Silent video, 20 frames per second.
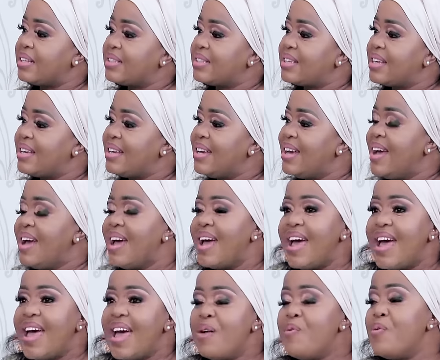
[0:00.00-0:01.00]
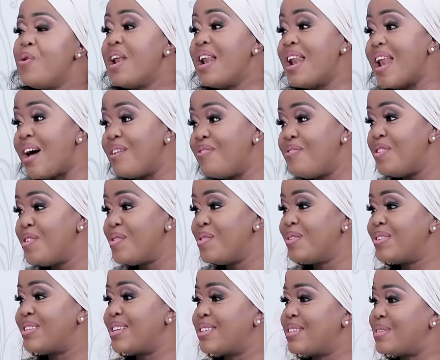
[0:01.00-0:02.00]
and say, "Hey, we love
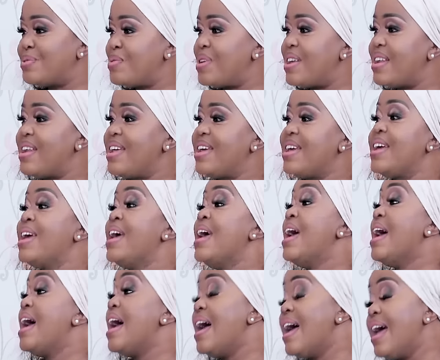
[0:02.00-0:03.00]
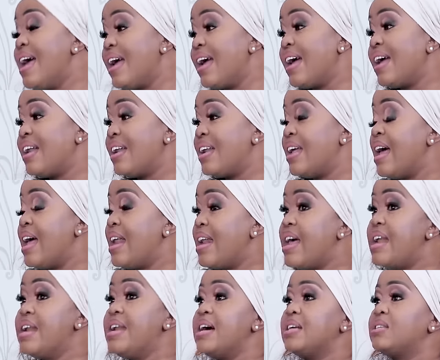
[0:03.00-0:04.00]
you, Sweeney." Hey,
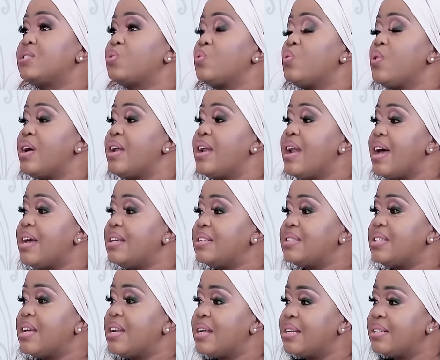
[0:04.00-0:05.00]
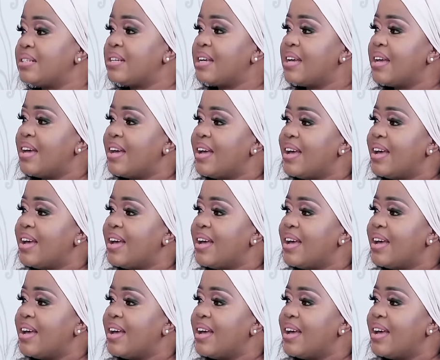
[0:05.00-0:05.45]
then that's when I started